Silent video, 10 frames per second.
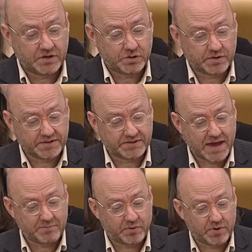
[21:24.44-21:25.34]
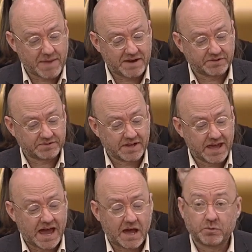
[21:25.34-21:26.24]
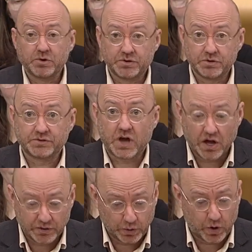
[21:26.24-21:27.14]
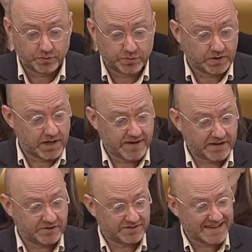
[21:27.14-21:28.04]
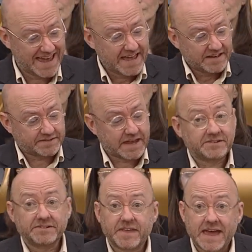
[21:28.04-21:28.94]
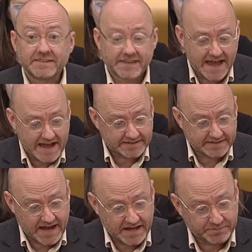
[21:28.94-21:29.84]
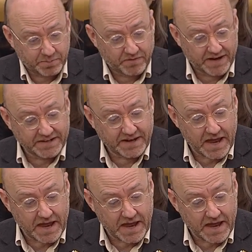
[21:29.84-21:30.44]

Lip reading: during the temporary measures and reduce unlawful evictions. Since then, the Act has provided